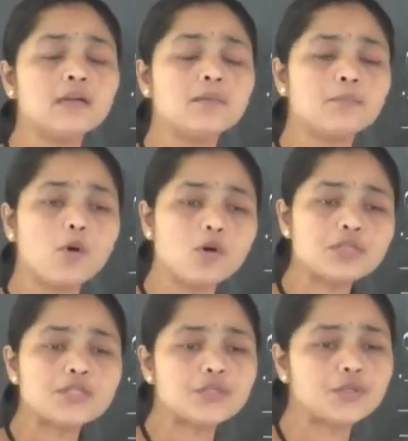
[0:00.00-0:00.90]

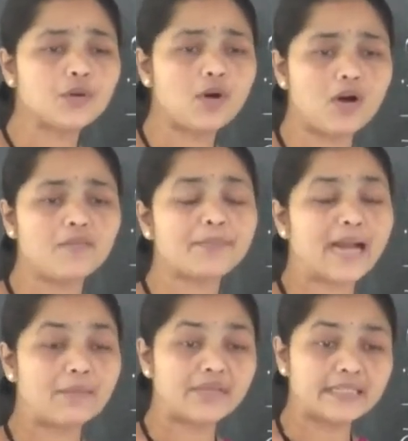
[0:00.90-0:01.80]
post of
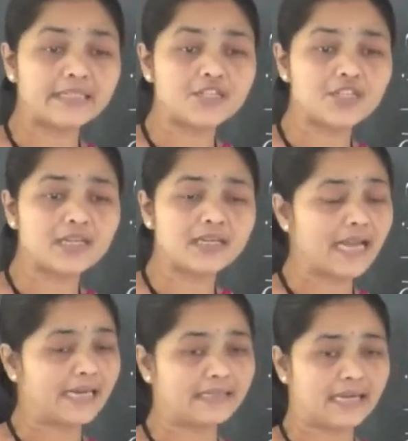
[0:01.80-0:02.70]
primary teacher,
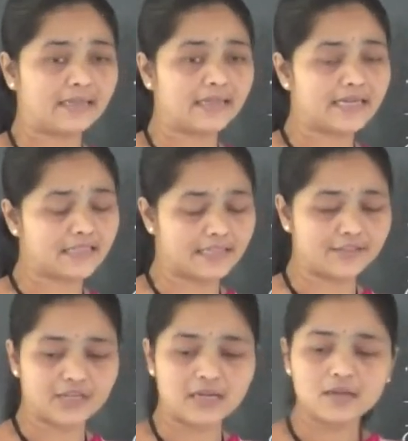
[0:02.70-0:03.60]
like that,
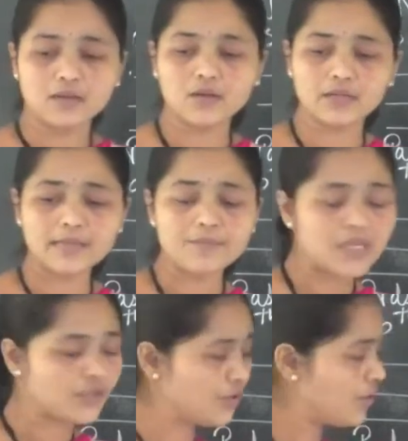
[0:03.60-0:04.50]
etc. Okay,
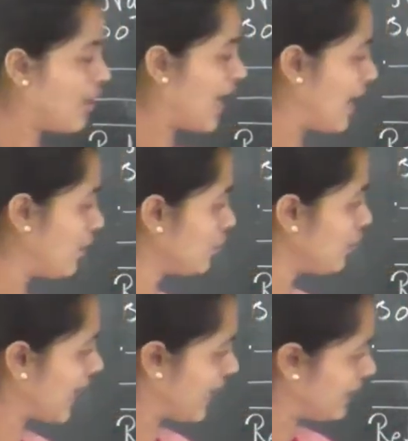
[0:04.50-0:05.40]
so you have to
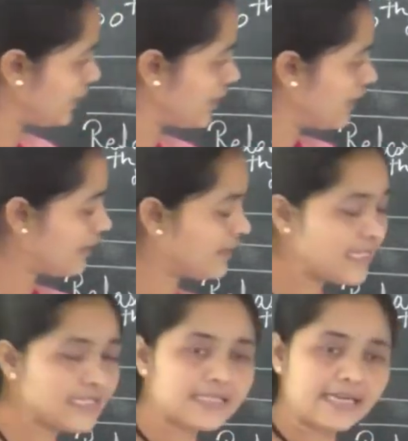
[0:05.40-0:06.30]
write
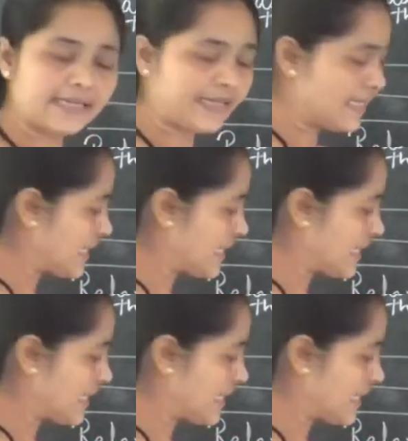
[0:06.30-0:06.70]
this sentence: